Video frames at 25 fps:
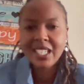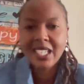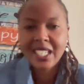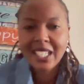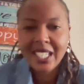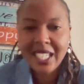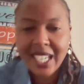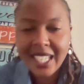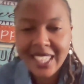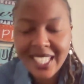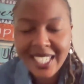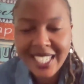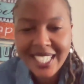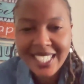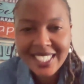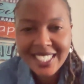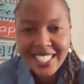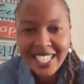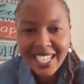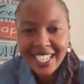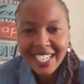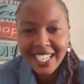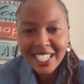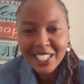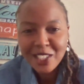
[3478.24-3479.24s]
Yeah, I think it's
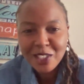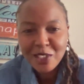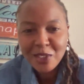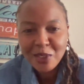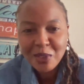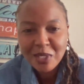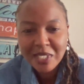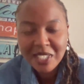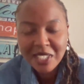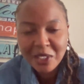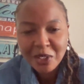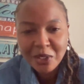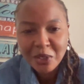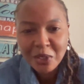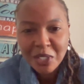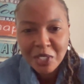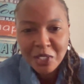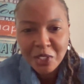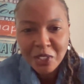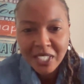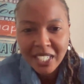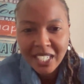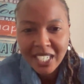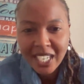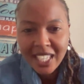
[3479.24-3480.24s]
a catch-2
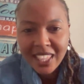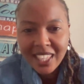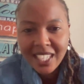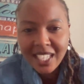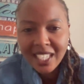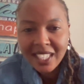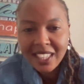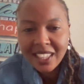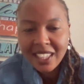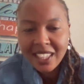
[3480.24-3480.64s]
situation, and I think